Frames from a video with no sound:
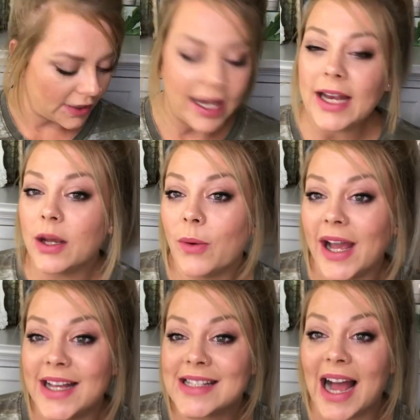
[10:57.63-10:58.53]

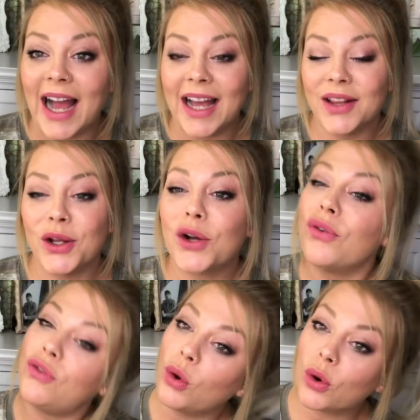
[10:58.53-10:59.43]
Anyways, I look
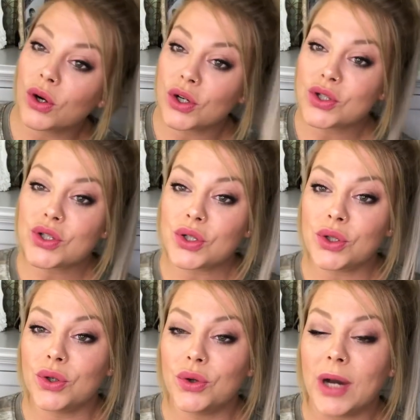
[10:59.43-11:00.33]
forward
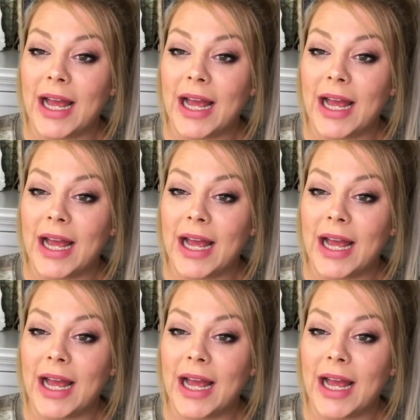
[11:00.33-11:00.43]
to